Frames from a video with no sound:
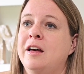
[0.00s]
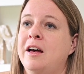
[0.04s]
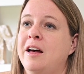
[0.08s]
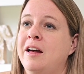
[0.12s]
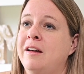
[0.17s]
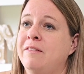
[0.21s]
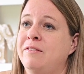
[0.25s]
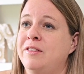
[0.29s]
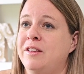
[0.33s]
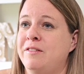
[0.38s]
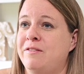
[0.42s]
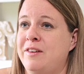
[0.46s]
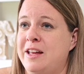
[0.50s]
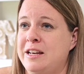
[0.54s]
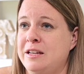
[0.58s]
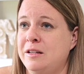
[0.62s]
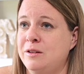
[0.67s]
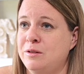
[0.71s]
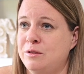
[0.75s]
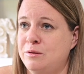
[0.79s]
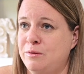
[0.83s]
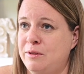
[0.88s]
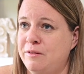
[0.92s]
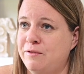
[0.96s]
of the
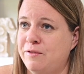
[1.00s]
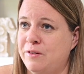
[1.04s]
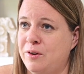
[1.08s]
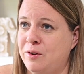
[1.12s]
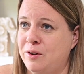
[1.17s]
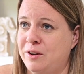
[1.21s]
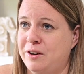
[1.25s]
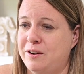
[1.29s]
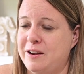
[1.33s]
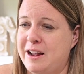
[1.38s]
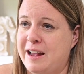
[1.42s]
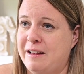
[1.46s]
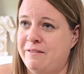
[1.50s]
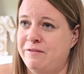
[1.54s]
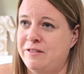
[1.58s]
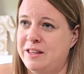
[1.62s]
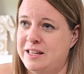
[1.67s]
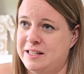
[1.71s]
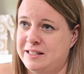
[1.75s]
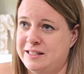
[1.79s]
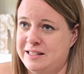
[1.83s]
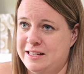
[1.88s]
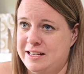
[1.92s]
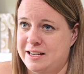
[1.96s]
venues we photographed
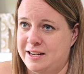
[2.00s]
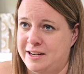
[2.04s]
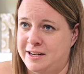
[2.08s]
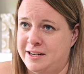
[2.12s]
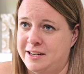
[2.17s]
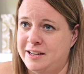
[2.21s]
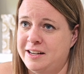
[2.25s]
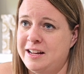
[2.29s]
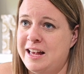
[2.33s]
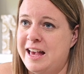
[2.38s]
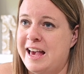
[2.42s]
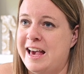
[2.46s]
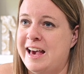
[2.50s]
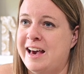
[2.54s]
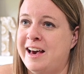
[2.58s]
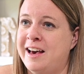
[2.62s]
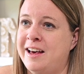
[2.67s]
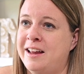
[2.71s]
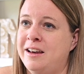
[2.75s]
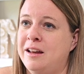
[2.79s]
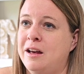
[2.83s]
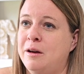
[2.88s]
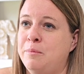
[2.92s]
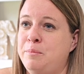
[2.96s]
this year
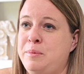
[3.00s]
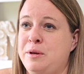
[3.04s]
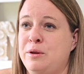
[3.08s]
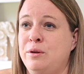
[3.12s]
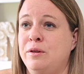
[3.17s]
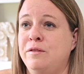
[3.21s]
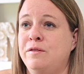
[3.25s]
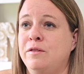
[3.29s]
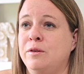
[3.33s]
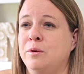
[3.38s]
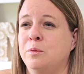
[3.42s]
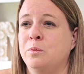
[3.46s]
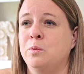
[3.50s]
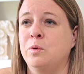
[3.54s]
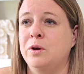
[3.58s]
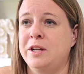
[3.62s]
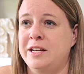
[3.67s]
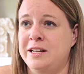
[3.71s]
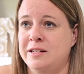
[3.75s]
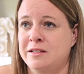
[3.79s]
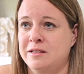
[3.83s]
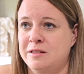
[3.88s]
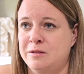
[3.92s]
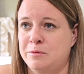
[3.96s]
had a beautiful
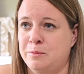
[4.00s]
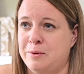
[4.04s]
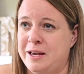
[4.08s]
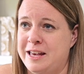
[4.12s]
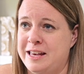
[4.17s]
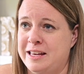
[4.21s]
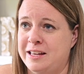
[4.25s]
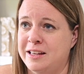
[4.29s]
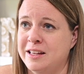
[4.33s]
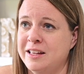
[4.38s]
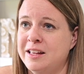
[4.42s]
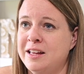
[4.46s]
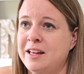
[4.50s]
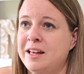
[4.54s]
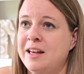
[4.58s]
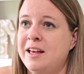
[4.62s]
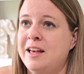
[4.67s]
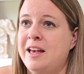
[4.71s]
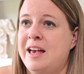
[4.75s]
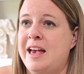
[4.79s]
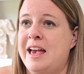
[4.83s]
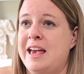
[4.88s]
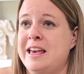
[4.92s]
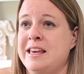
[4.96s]
wooden swing
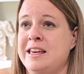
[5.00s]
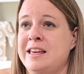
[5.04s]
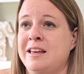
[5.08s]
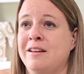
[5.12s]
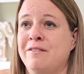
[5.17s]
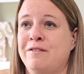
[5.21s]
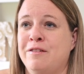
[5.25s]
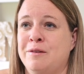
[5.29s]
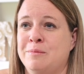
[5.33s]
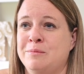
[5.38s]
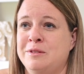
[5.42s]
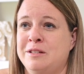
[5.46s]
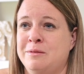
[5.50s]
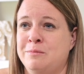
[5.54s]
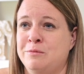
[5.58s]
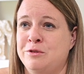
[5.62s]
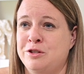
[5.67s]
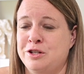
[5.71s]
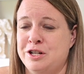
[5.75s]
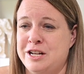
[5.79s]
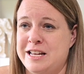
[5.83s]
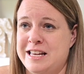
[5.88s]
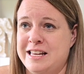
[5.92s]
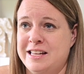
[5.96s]
hanging from some
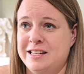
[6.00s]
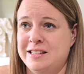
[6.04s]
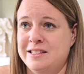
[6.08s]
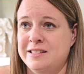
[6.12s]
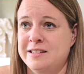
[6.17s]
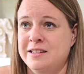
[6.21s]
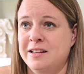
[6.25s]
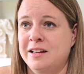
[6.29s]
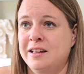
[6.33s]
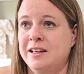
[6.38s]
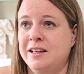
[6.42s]
trees.